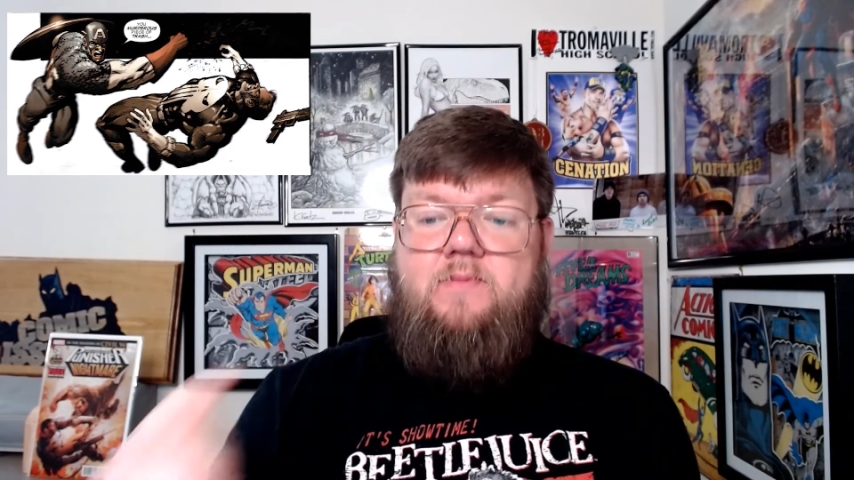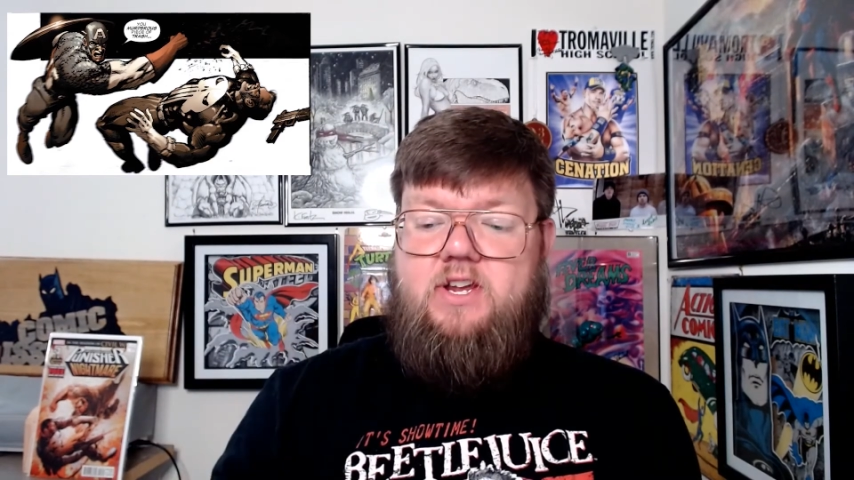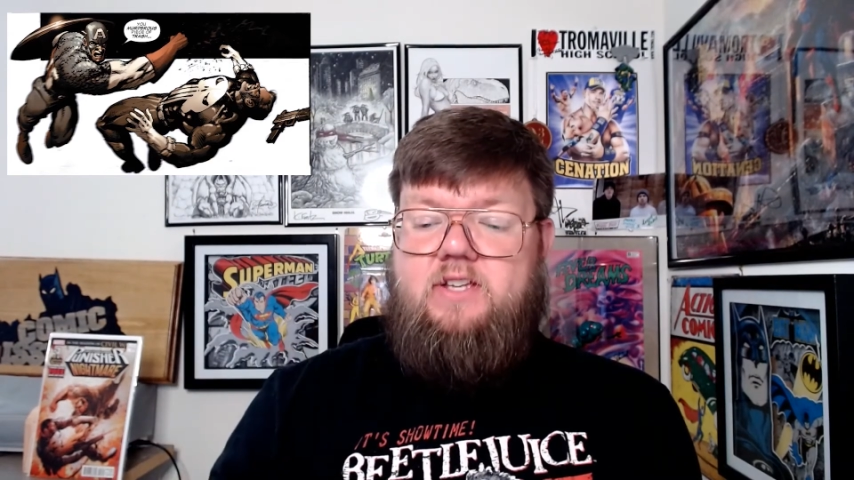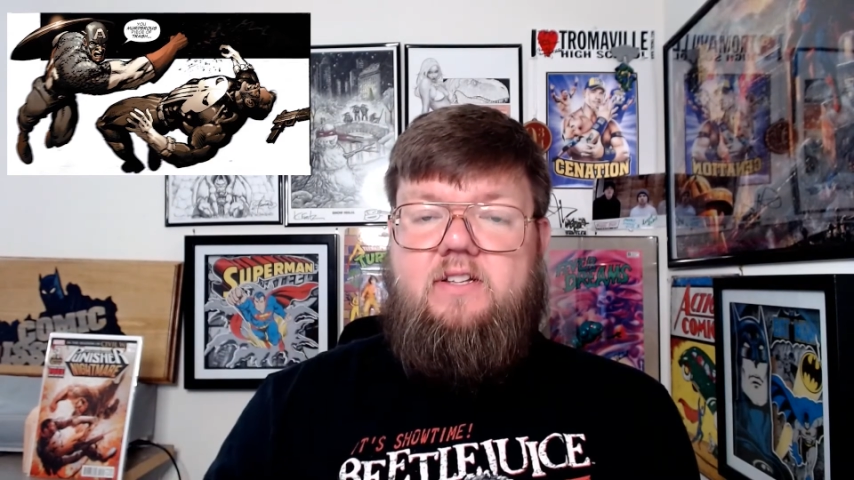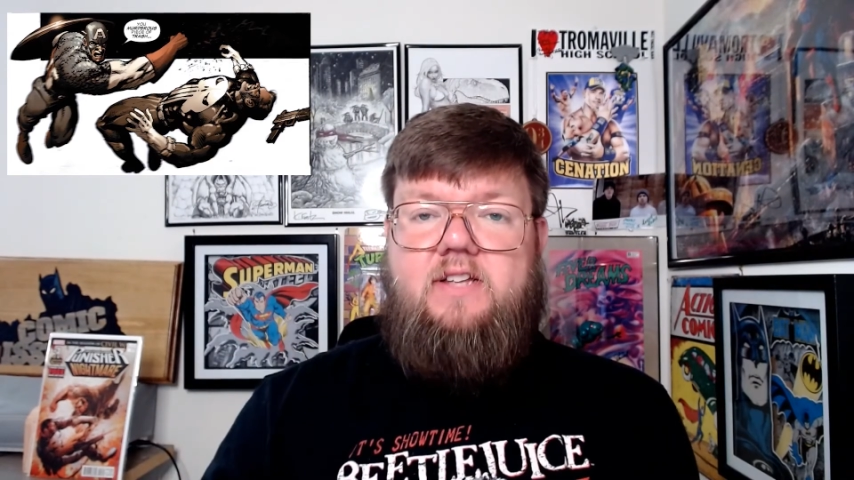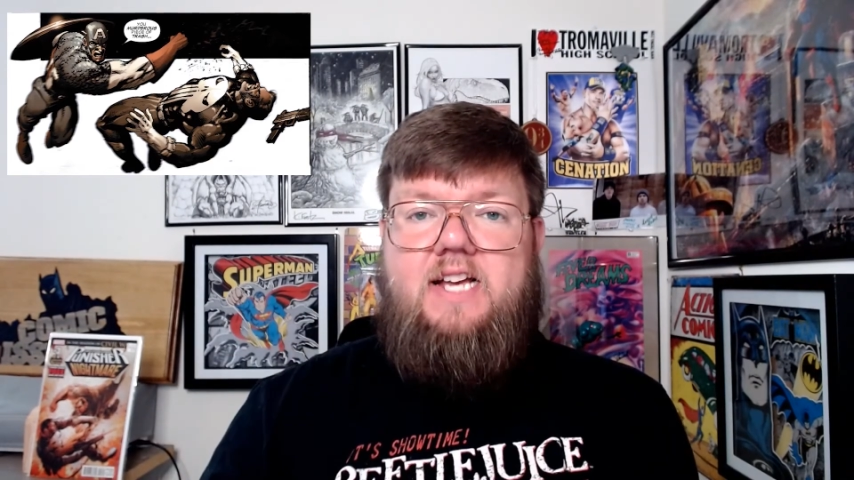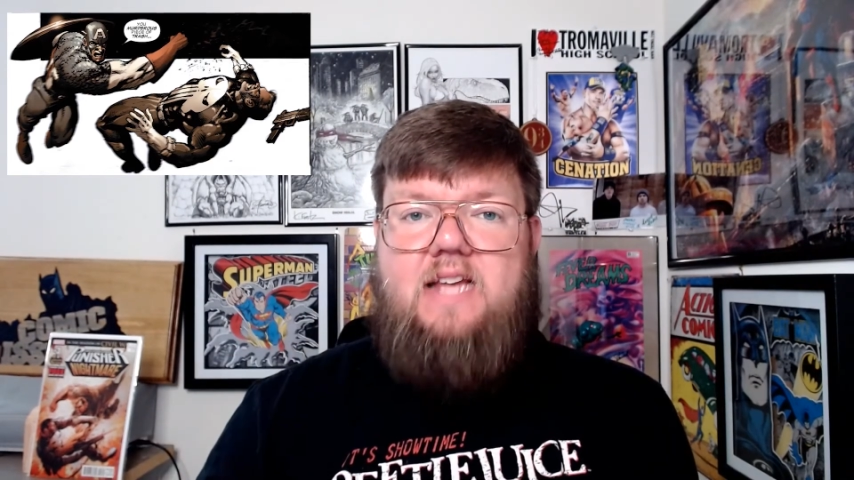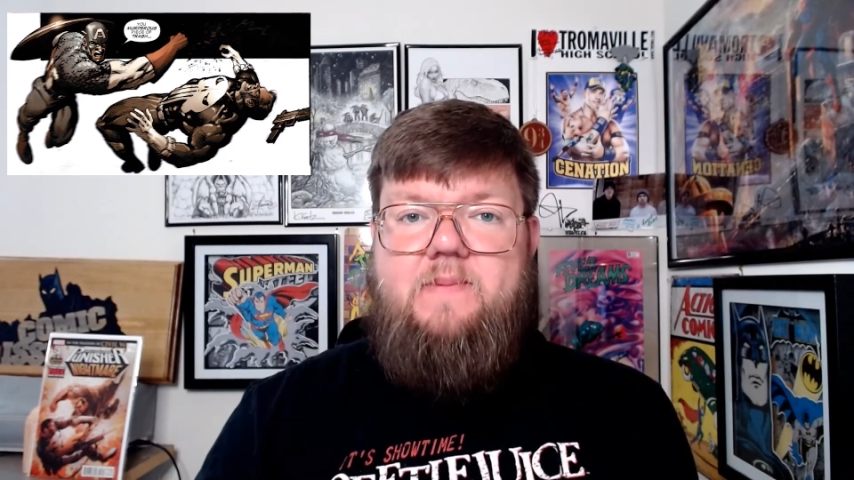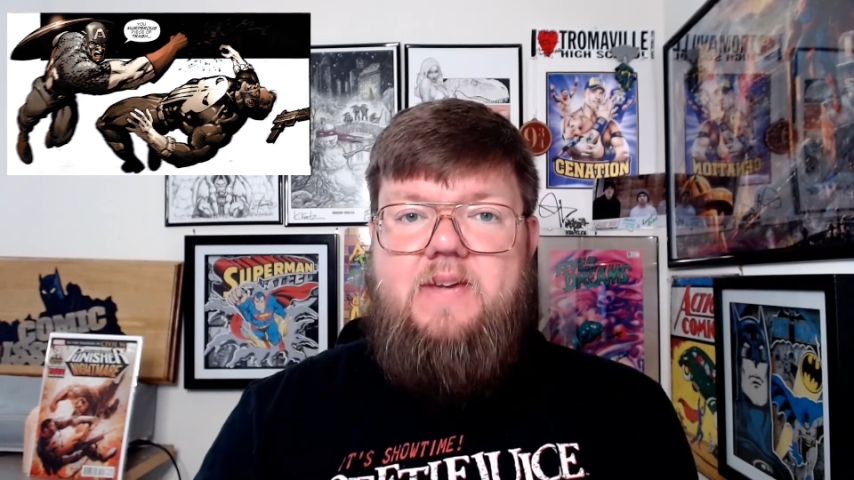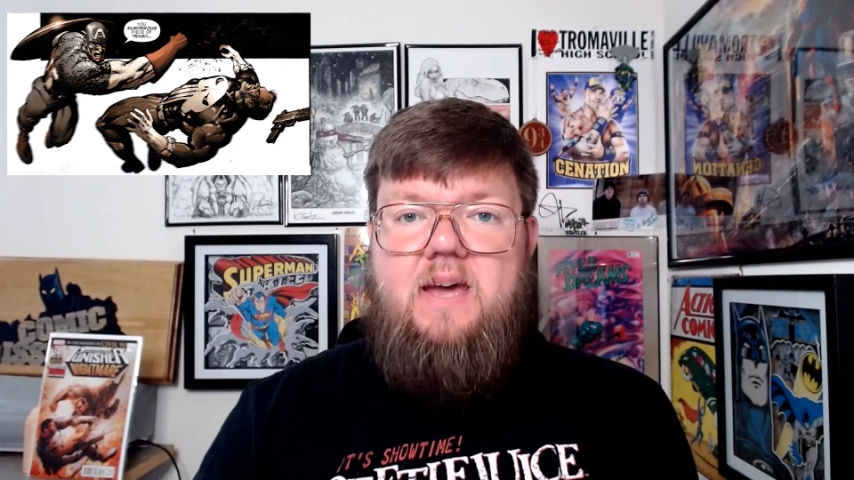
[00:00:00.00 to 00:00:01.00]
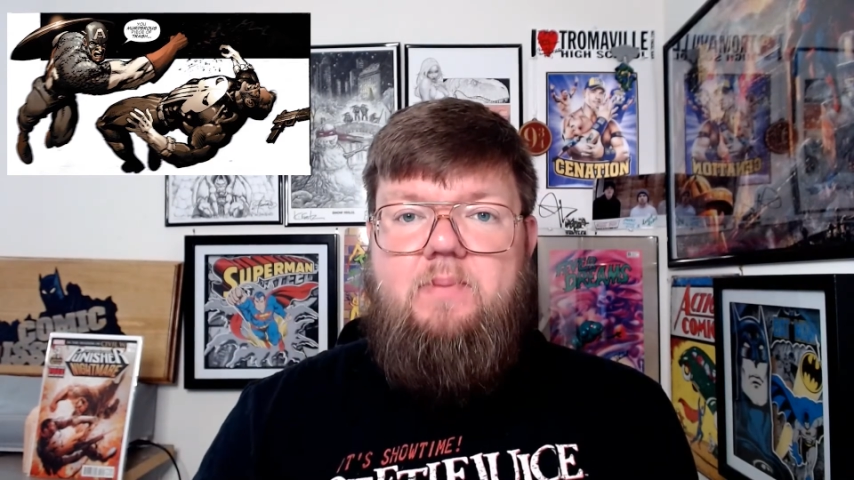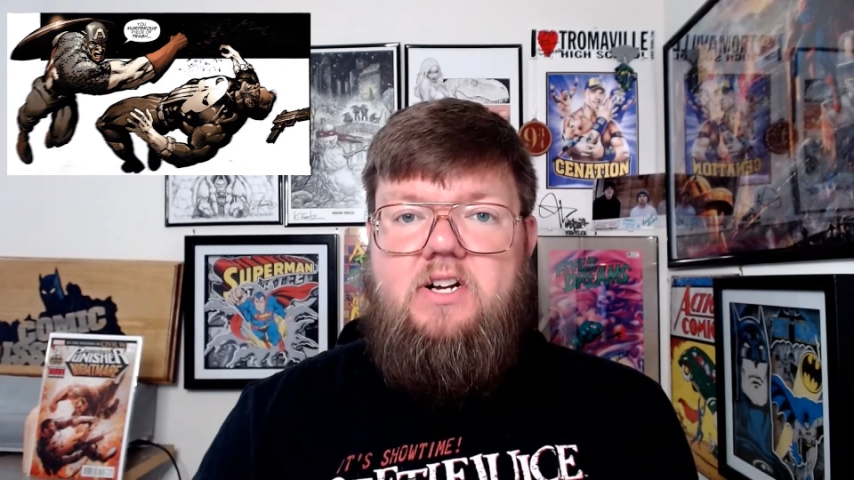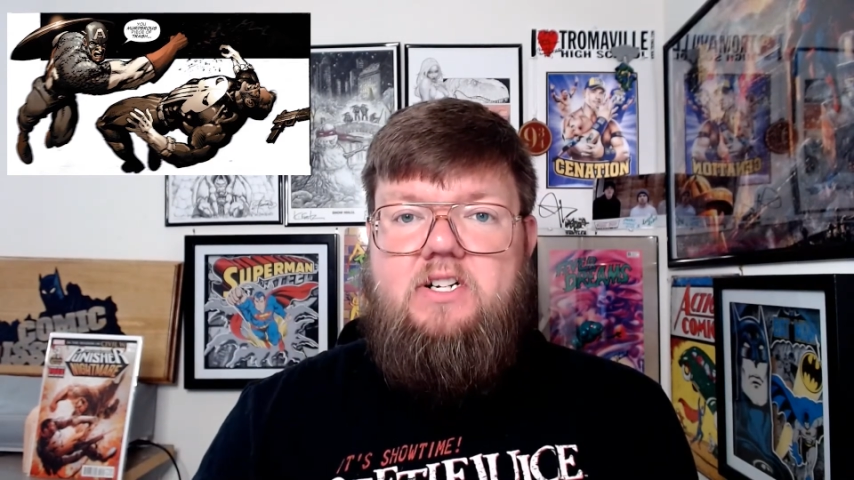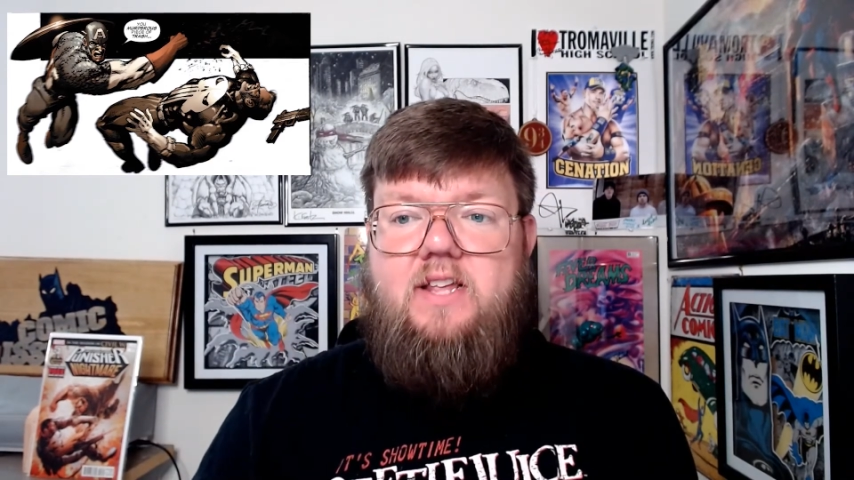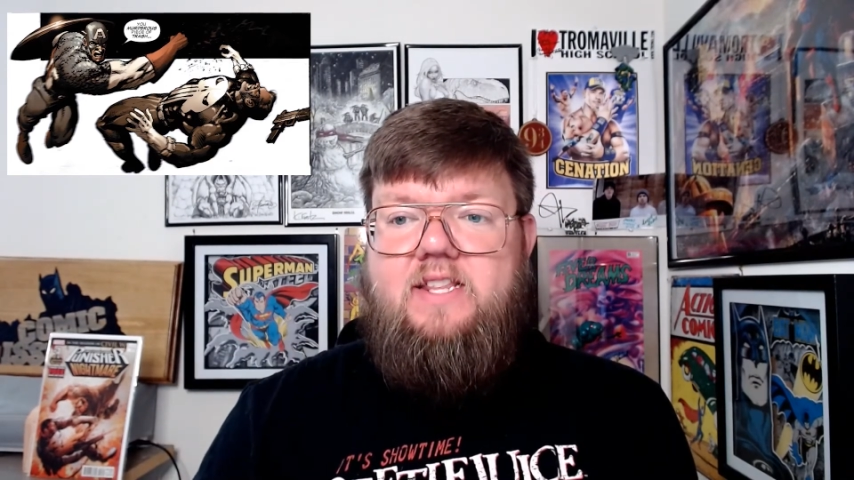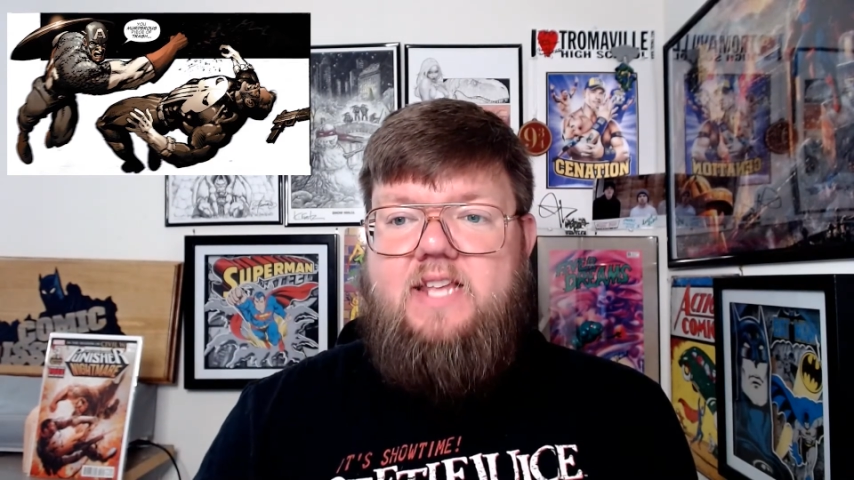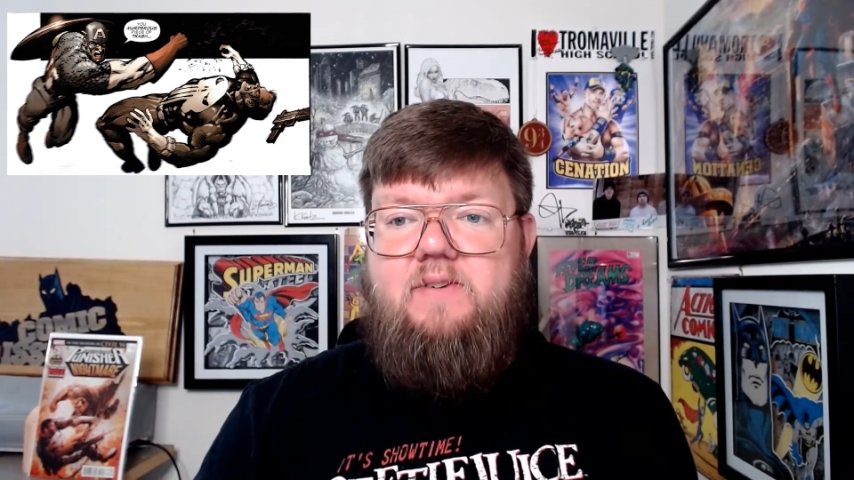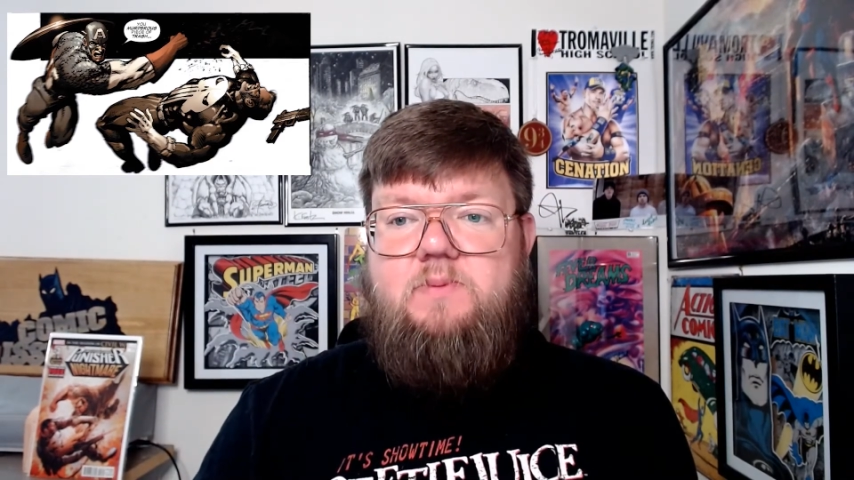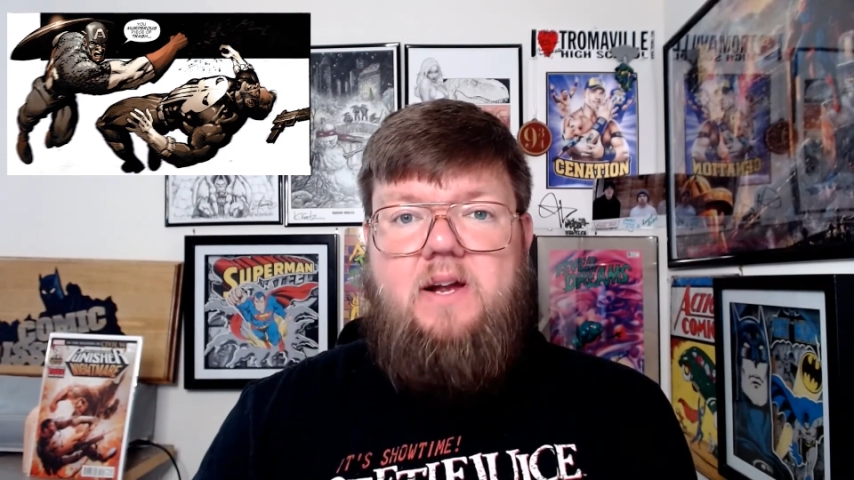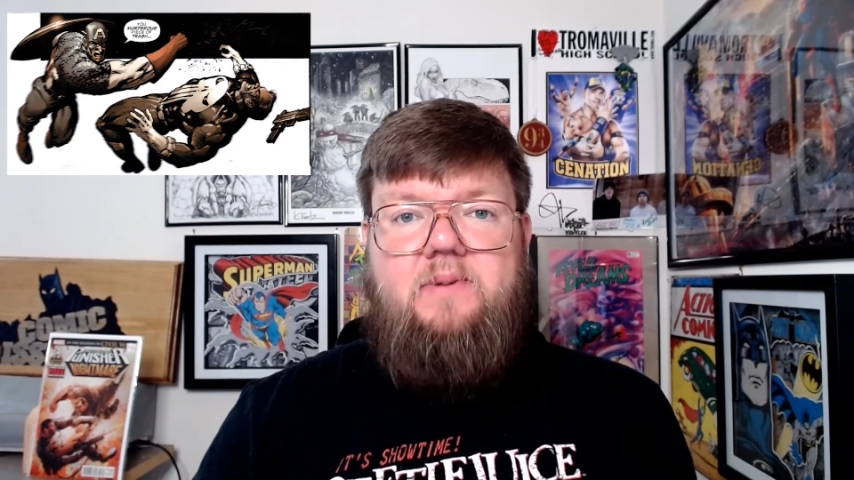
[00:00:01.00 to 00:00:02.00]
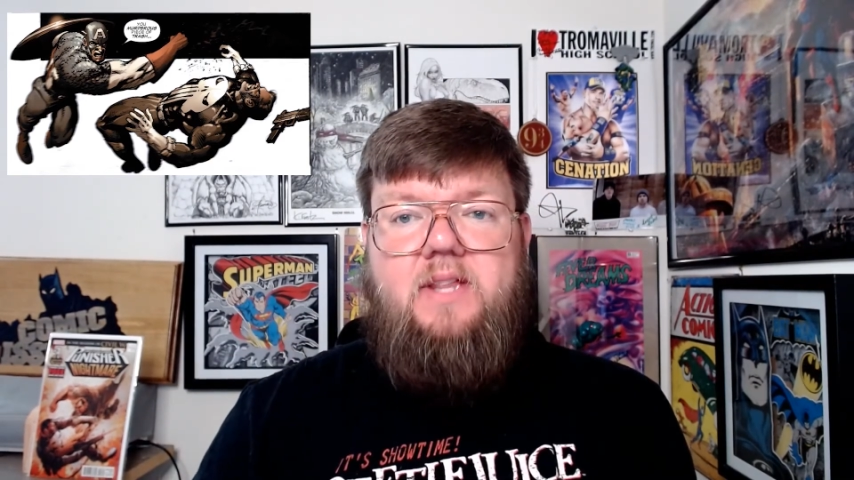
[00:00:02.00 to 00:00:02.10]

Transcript: because the last time he got punched like that was probably